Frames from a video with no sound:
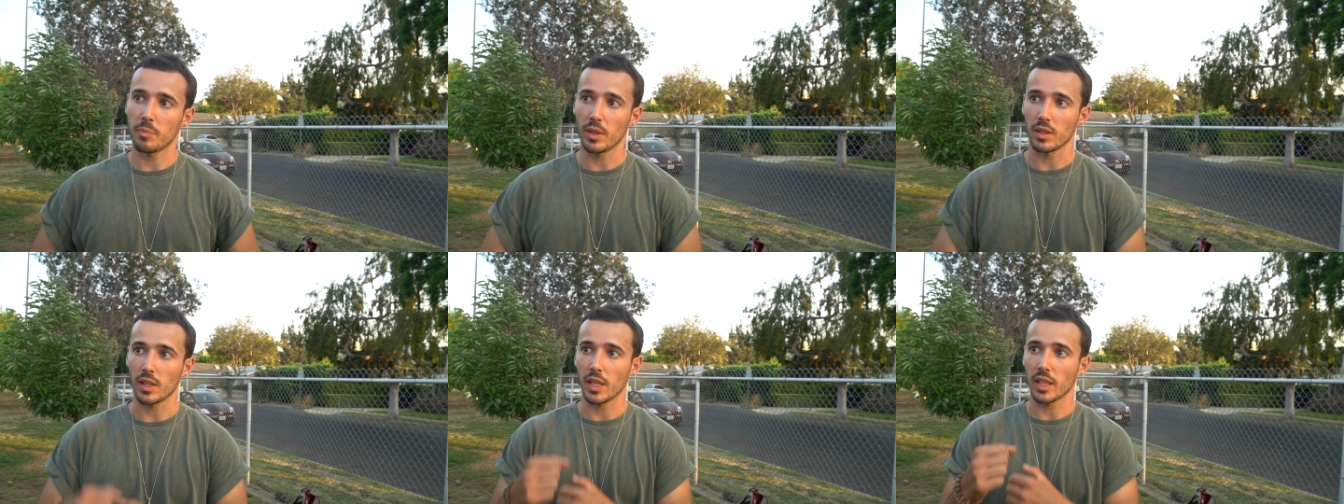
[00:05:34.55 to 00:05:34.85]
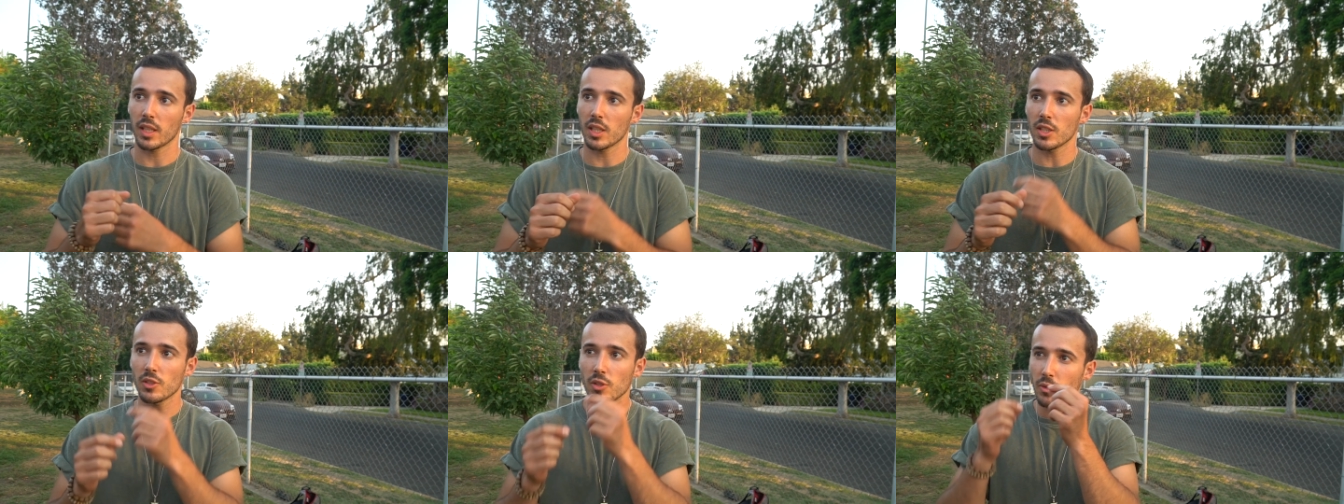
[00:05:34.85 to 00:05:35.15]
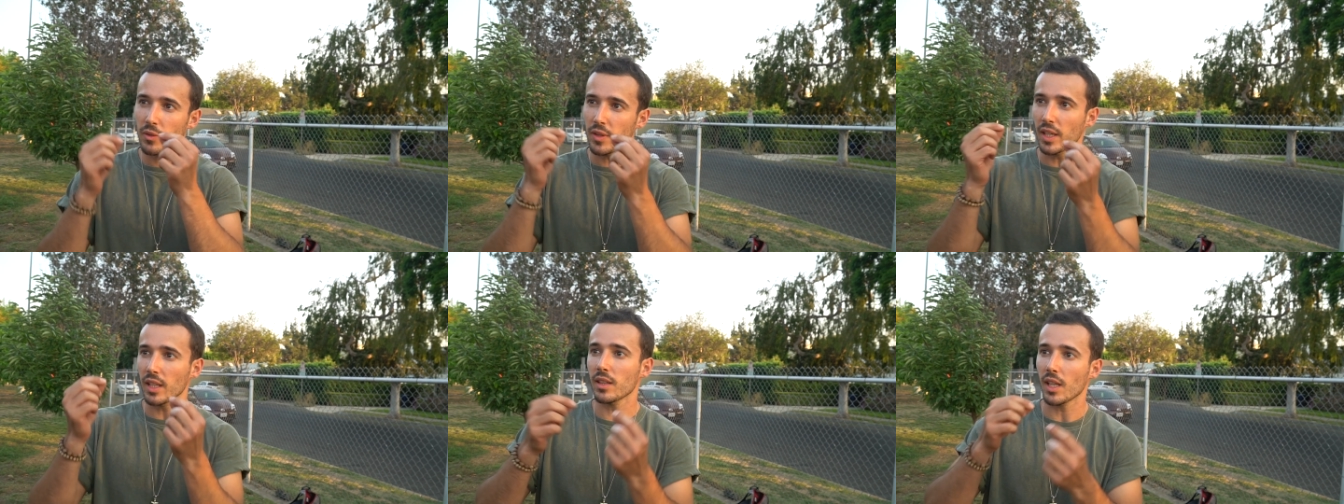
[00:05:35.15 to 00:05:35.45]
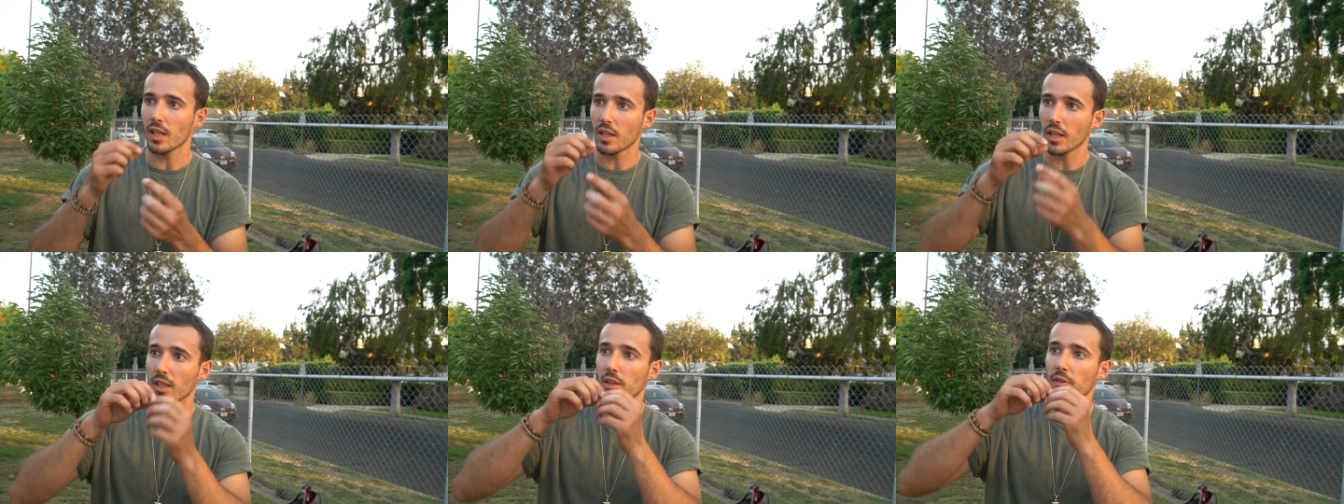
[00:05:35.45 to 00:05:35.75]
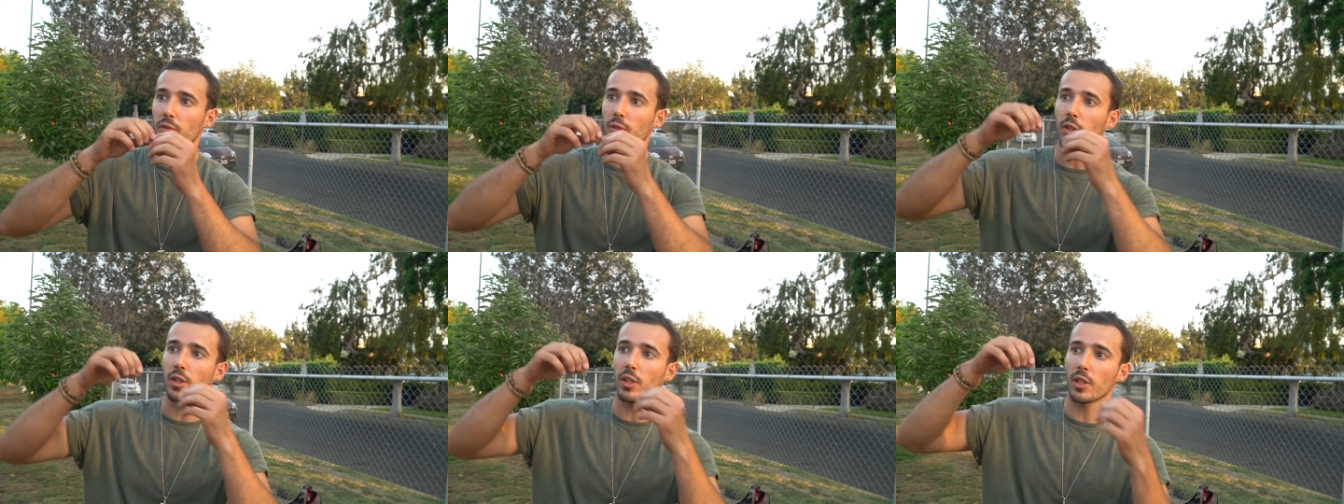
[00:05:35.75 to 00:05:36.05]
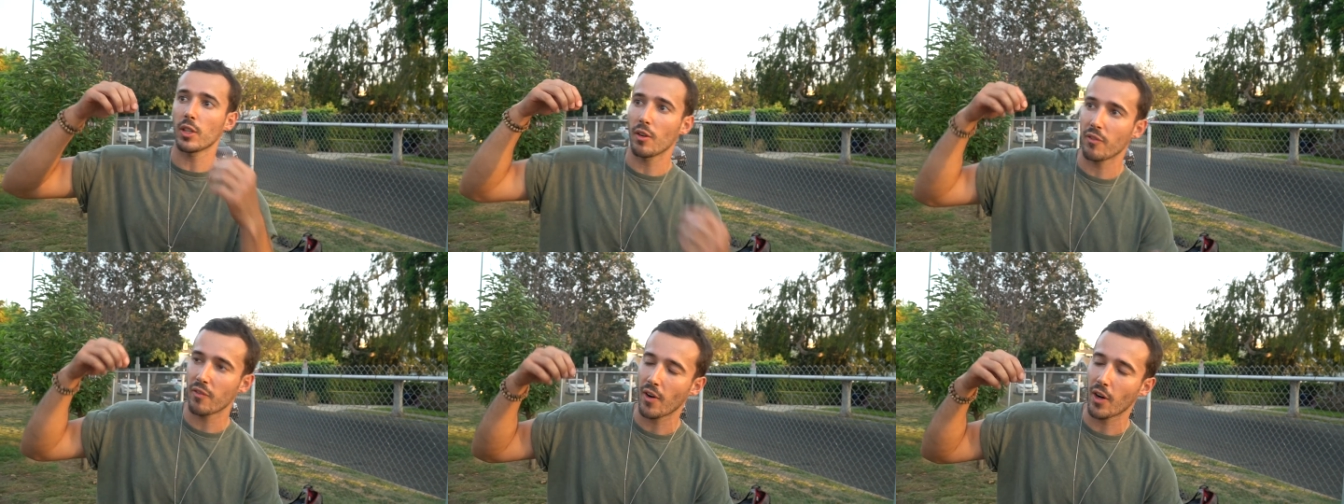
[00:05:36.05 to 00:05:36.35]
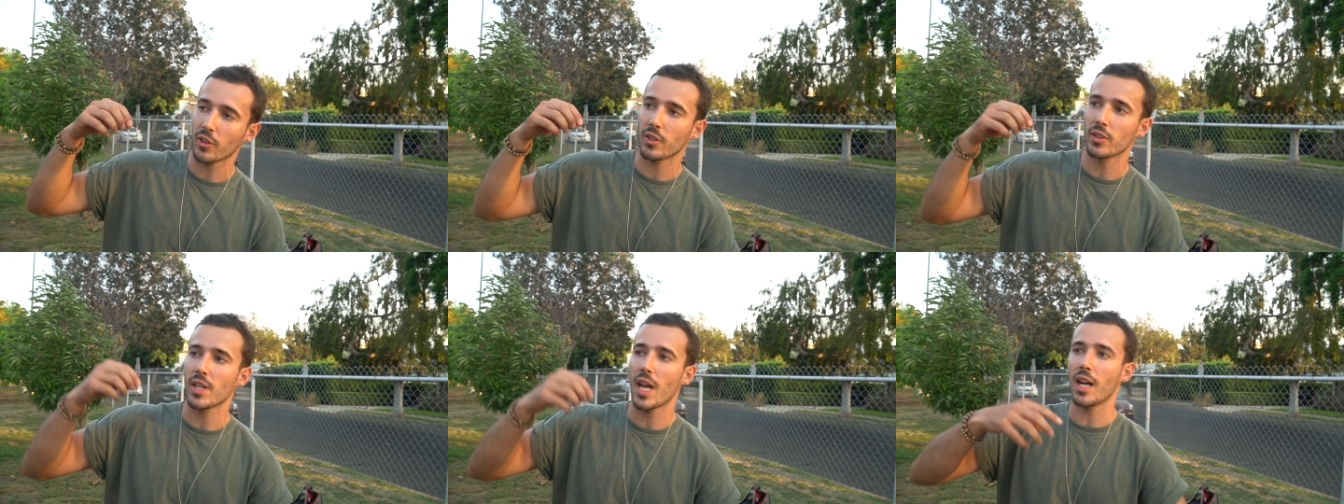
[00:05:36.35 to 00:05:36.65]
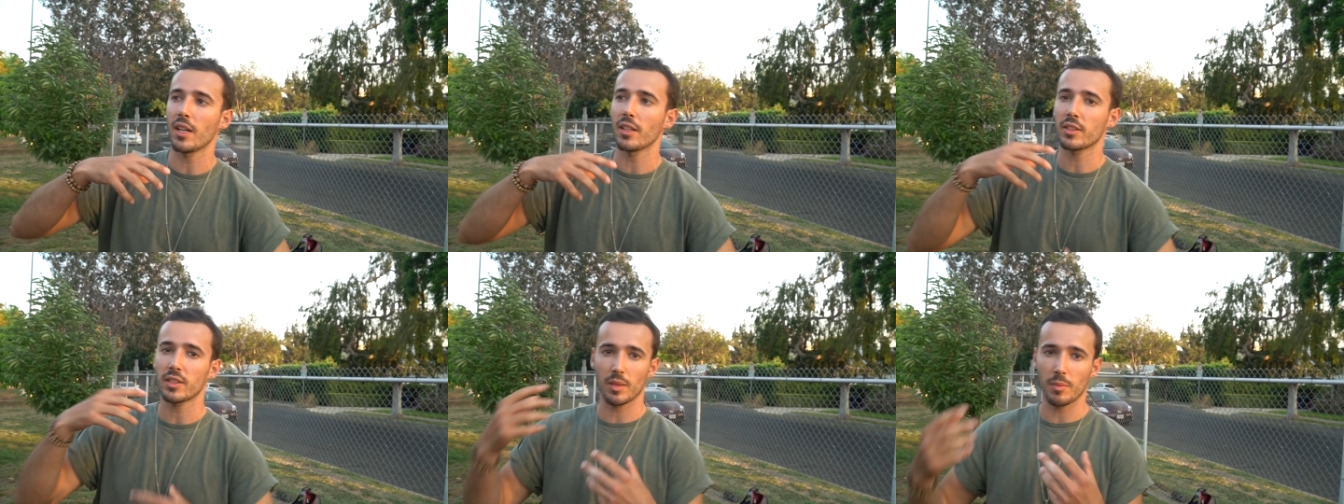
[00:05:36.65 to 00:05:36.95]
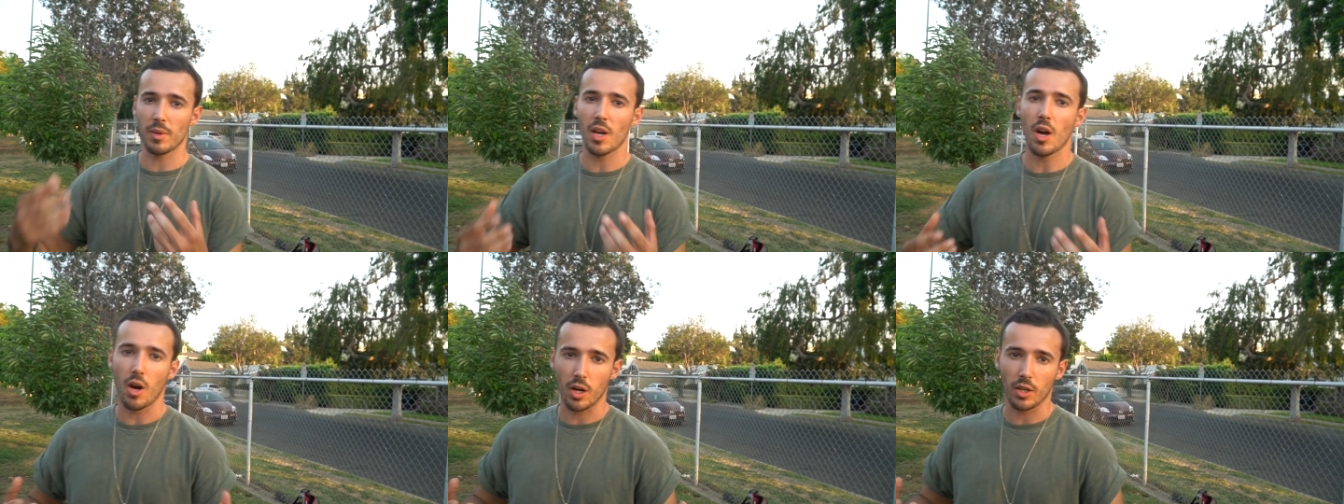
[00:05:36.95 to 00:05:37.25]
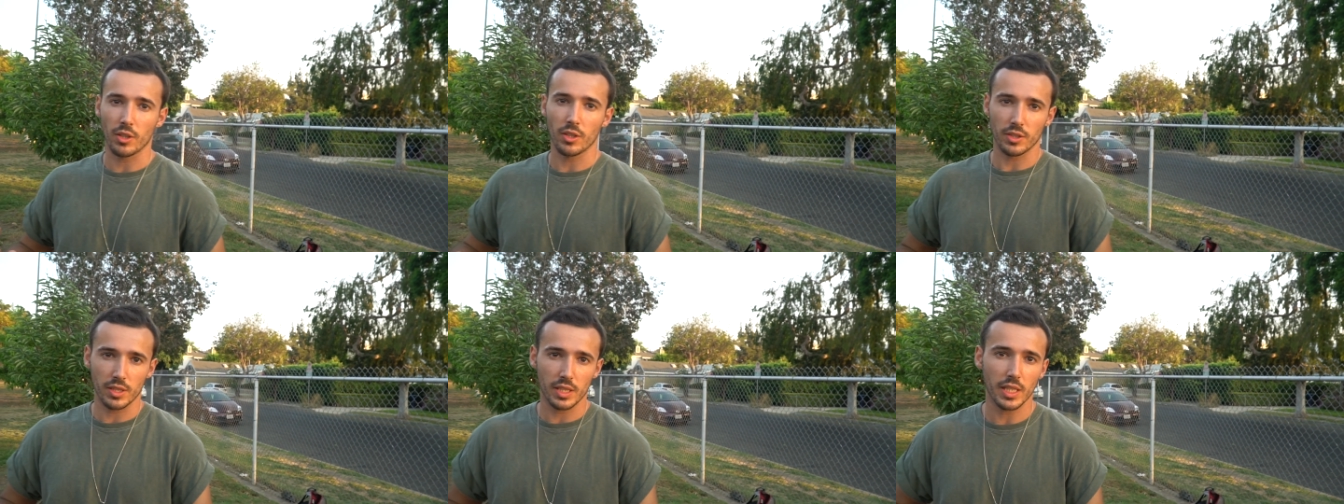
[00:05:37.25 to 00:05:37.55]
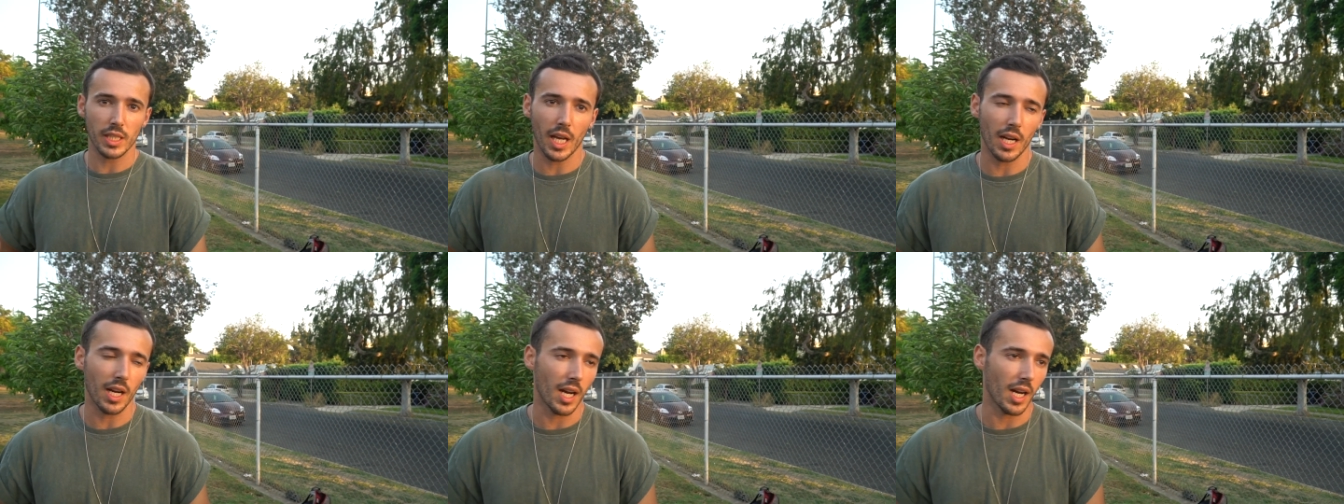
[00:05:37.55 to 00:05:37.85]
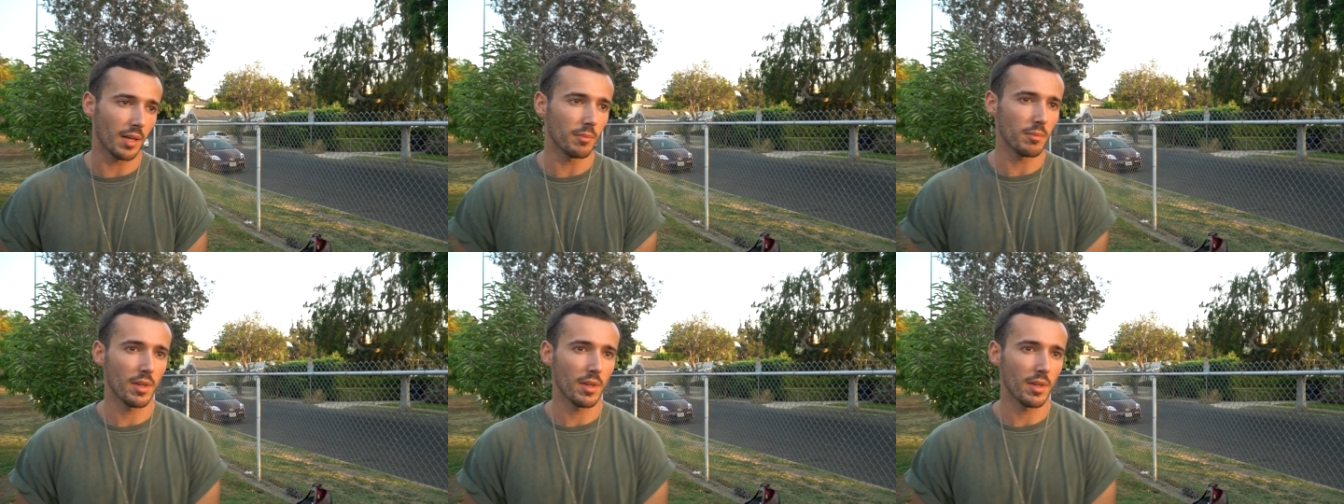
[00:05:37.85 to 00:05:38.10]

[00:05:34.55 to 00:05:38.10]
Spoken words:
But like, because you think that like if you're gonna go farther down, it's gonna be harder to get up.